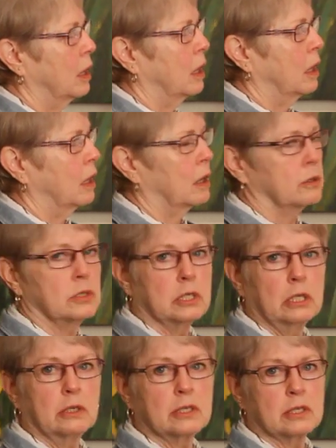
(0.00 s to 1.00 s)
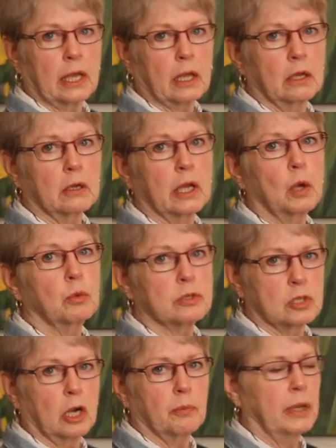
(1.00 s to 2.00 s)
I'll see you in a second and we'll
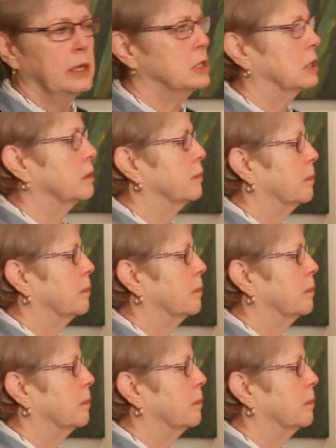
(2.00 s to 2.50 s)
start painting.